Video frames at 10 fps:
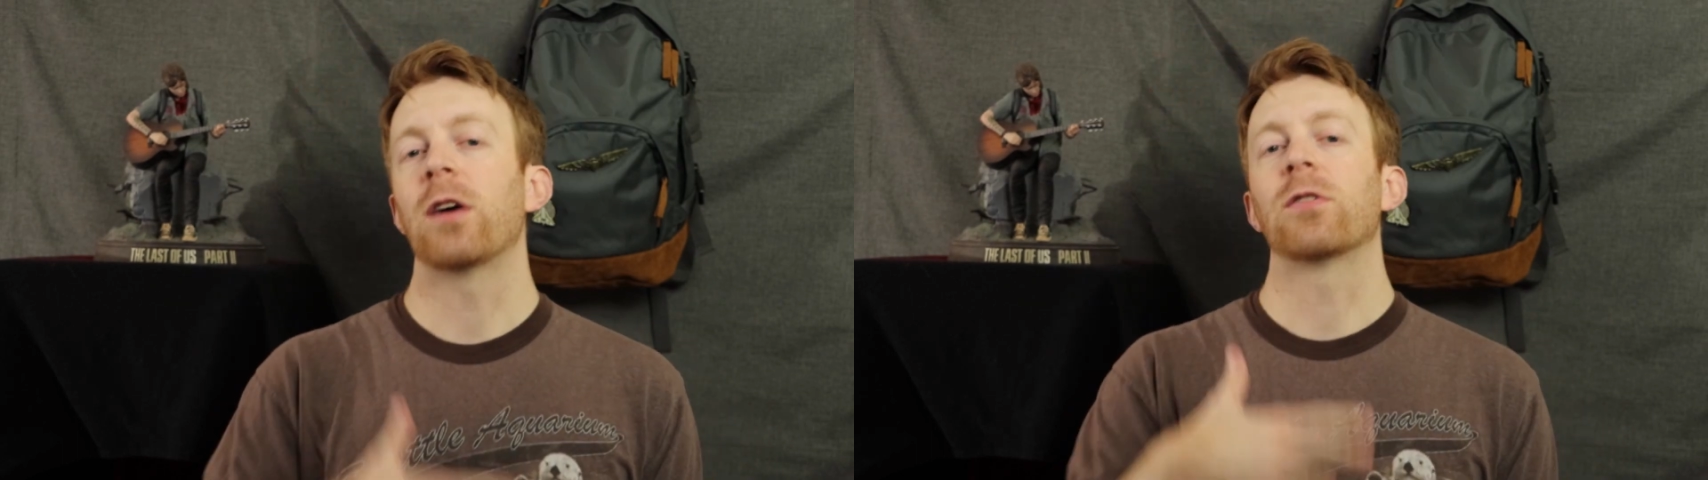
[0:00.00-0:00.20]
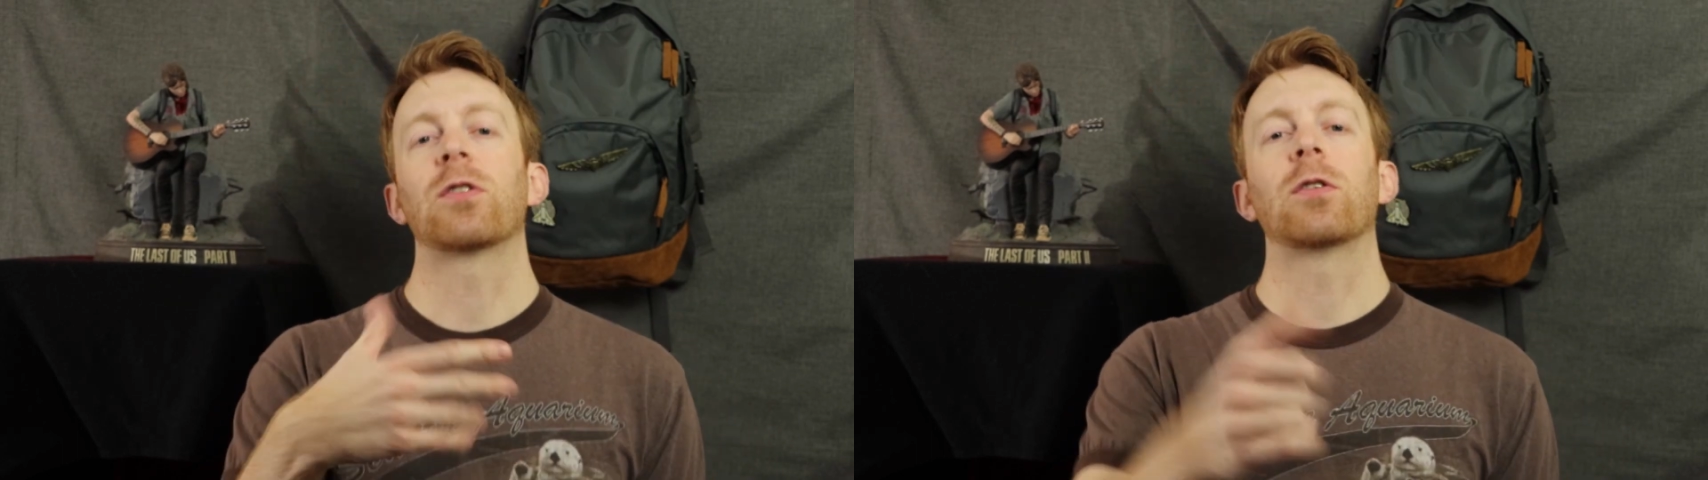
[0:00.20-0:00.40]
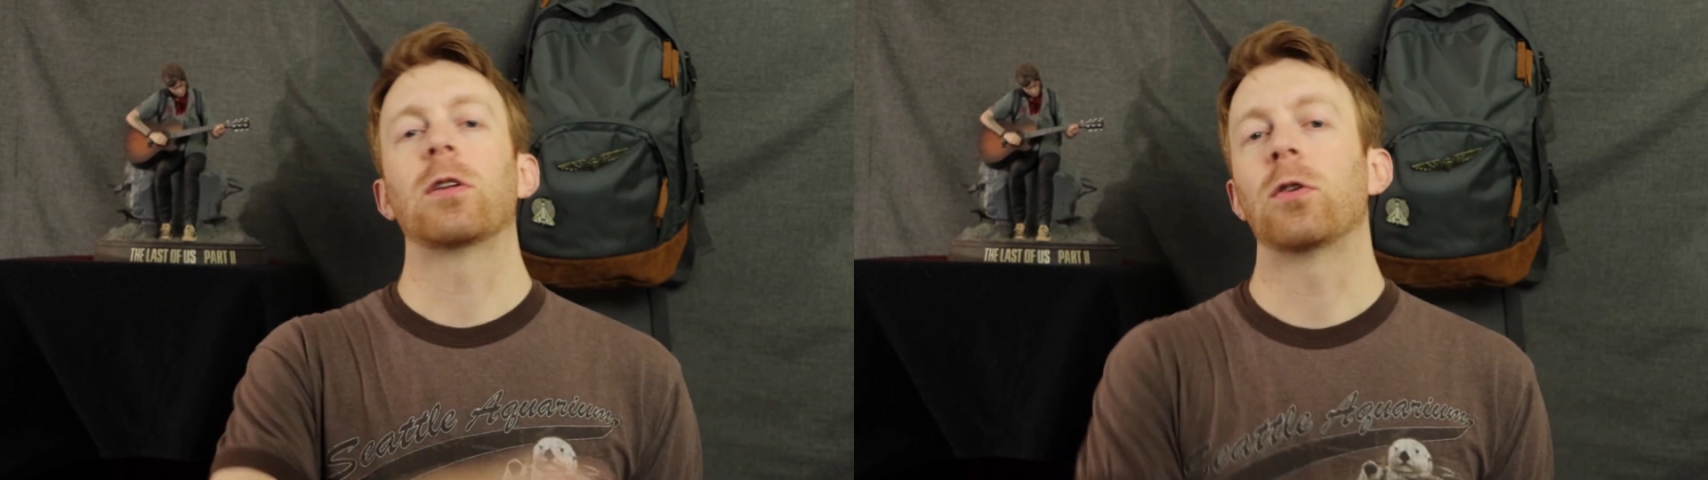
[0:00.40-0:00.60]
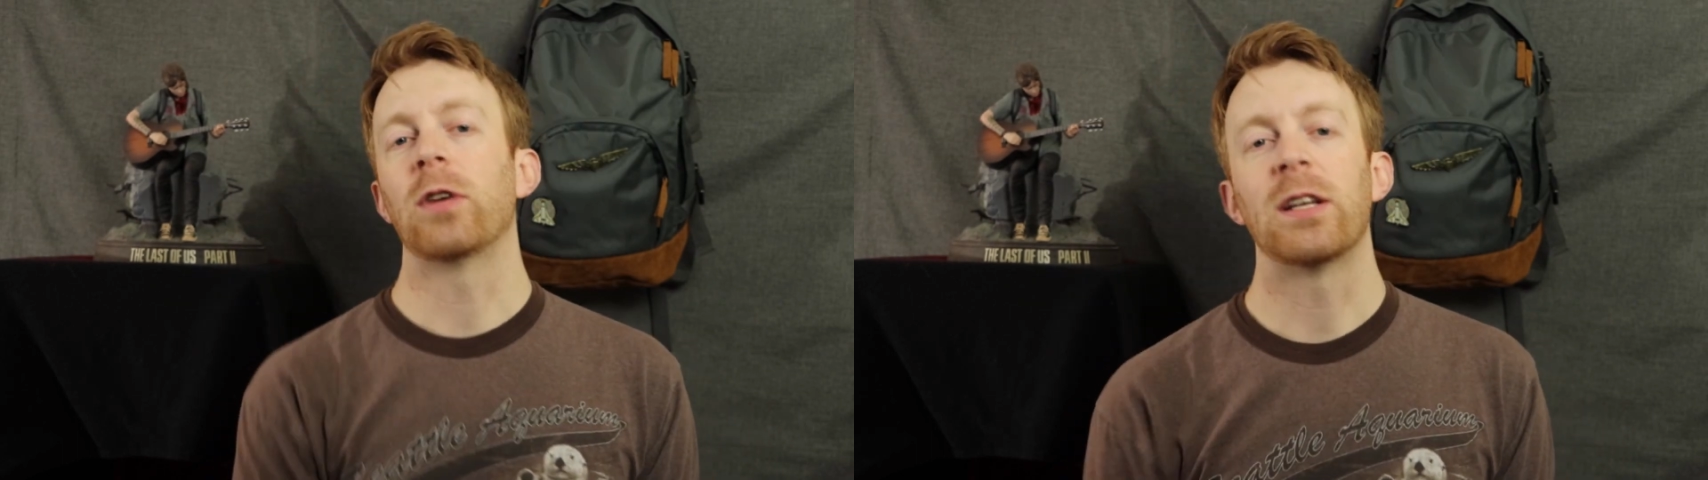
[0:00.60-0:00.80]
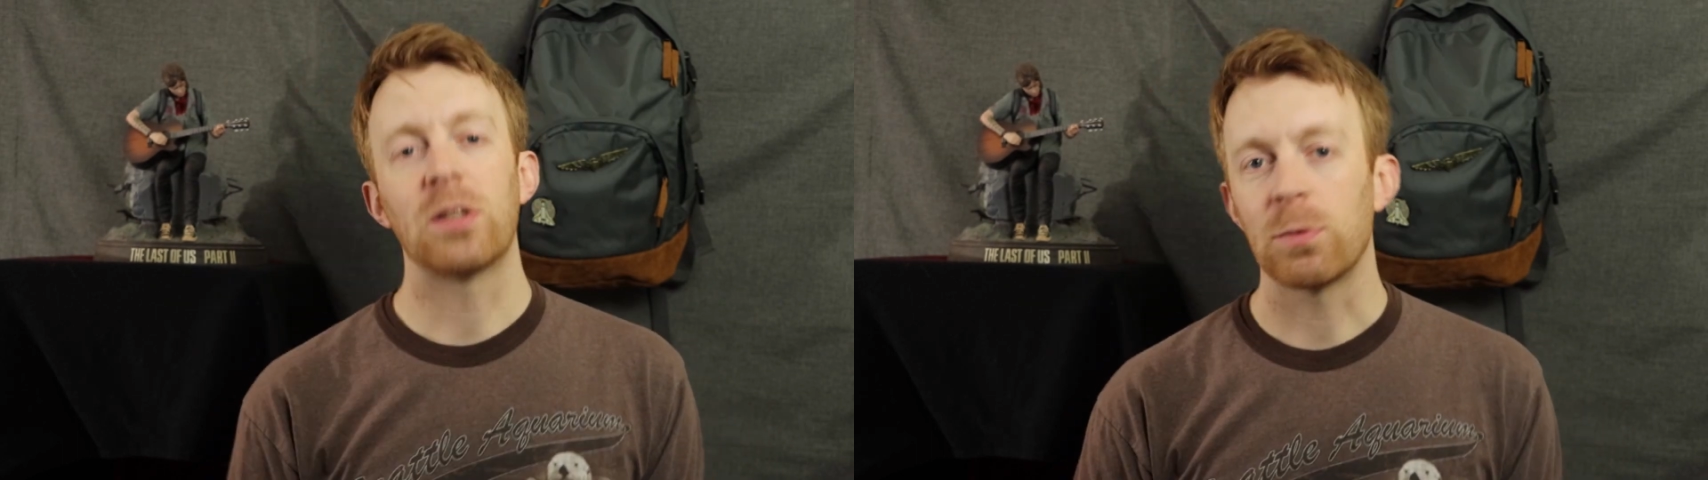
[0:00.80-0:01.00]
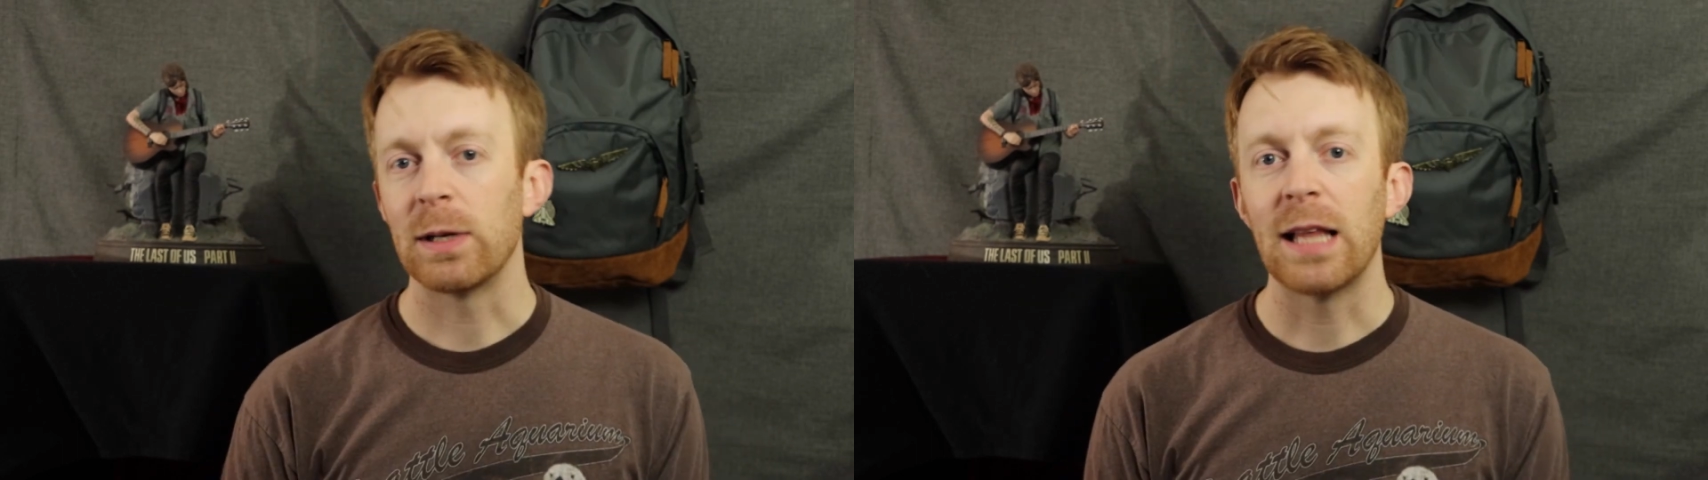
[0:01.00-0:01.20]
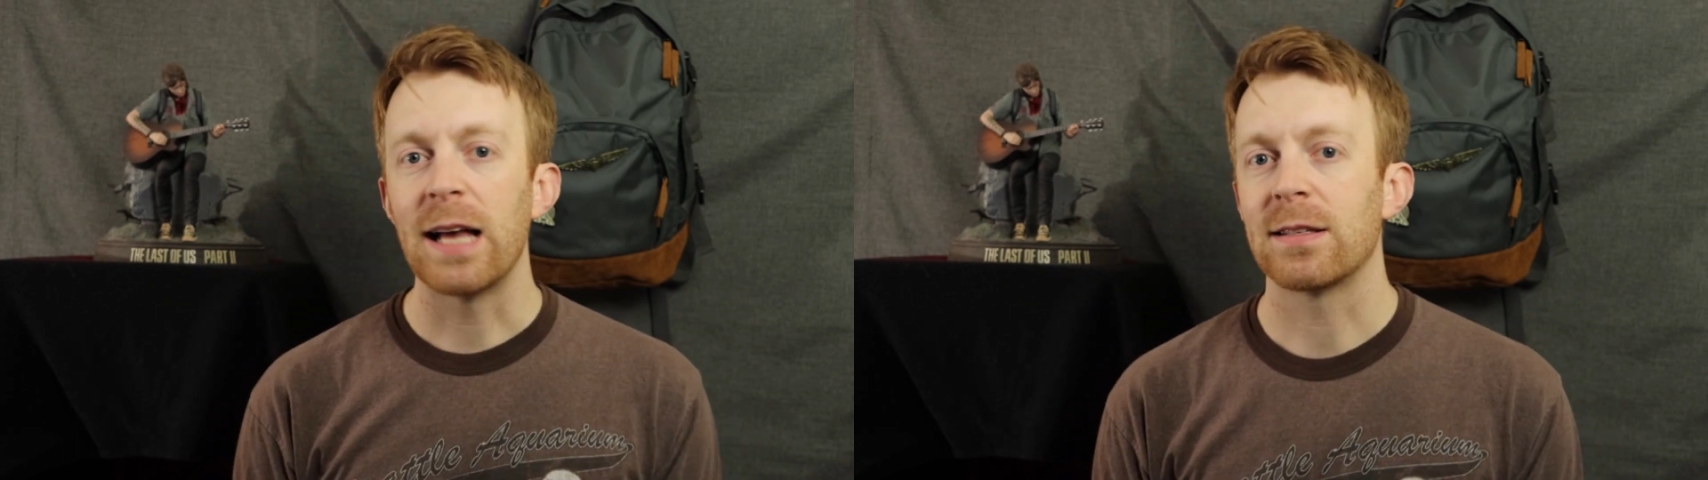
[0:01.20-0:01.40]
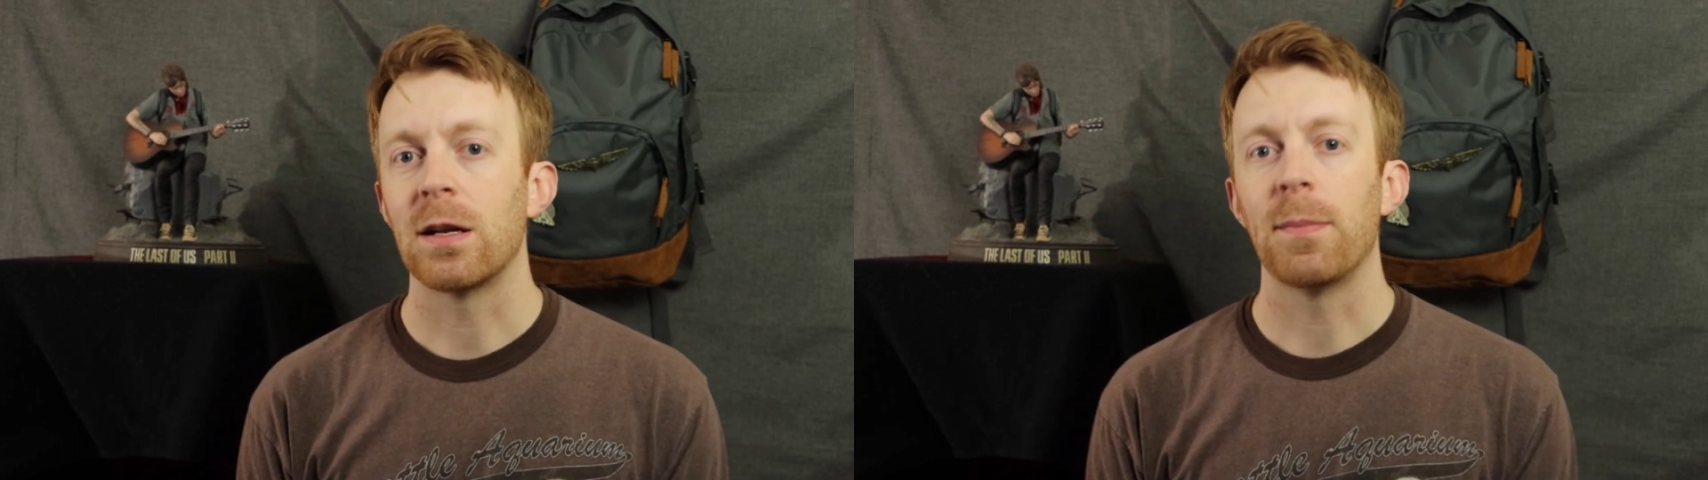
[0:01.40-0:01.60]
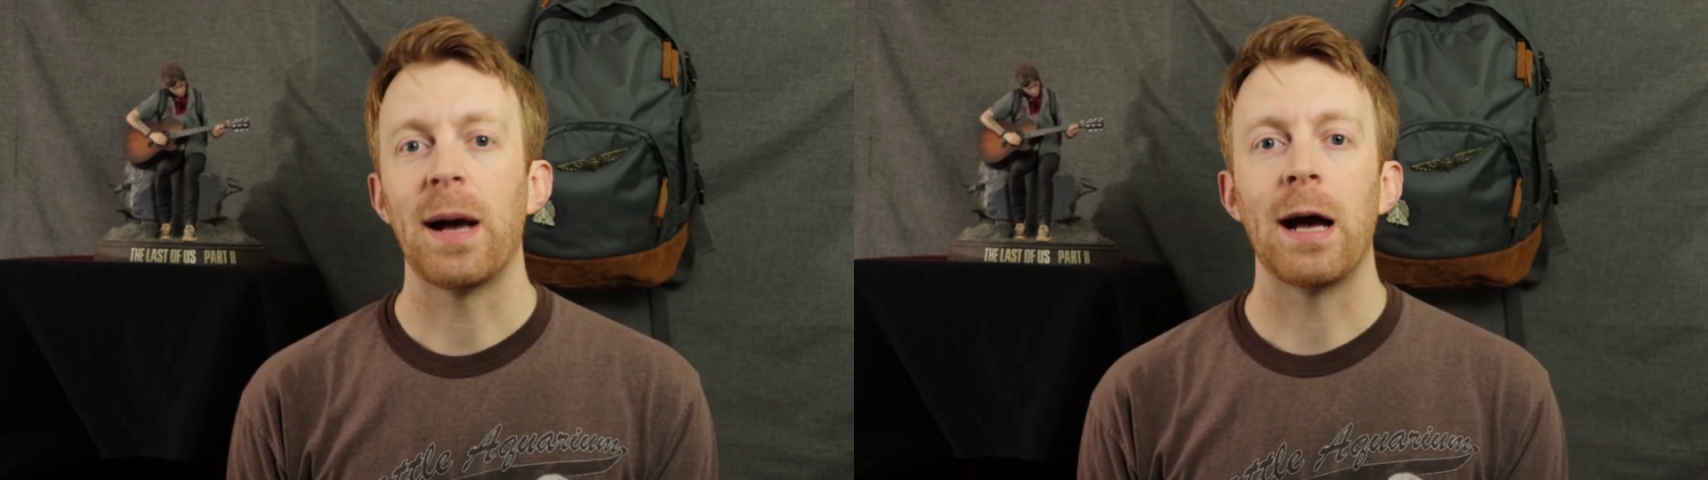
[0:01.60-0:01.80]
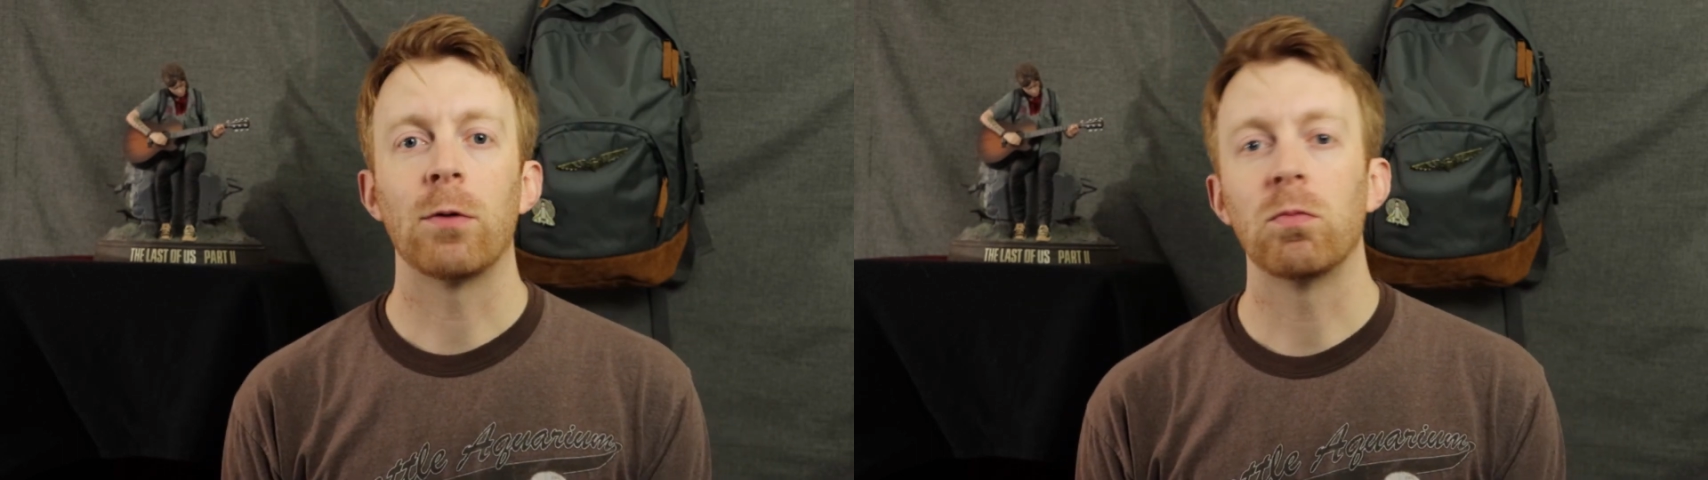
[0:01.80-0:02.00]
her a little history lesson
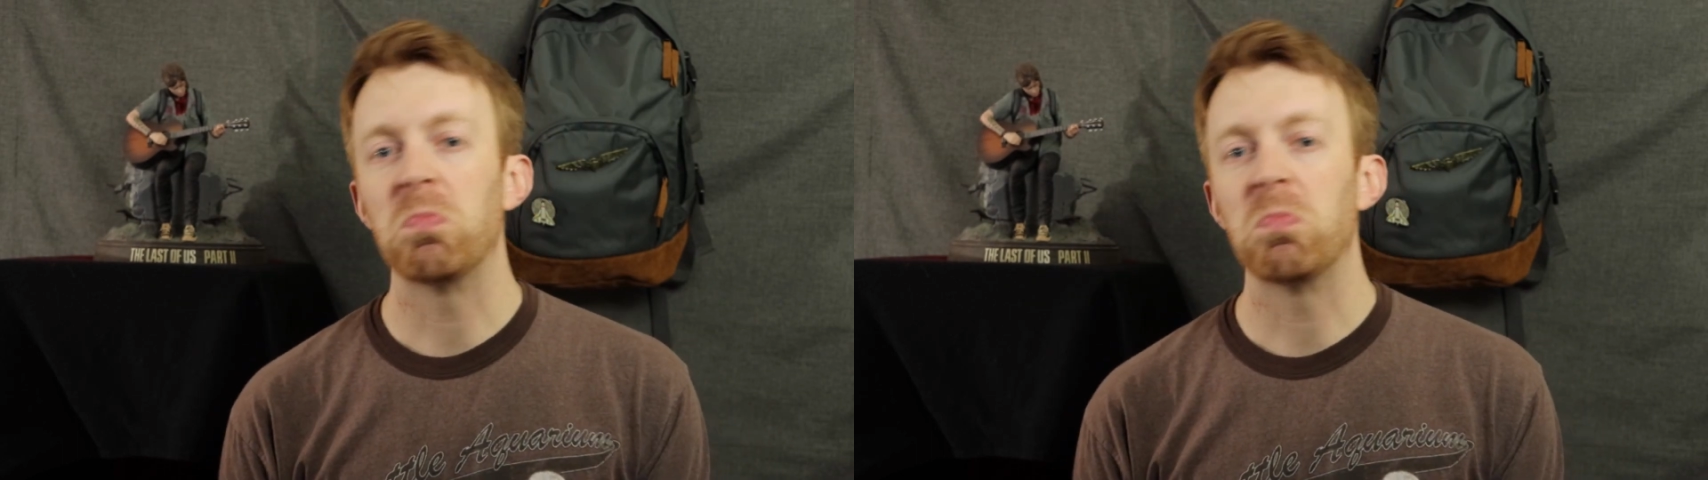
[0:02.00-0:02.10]
about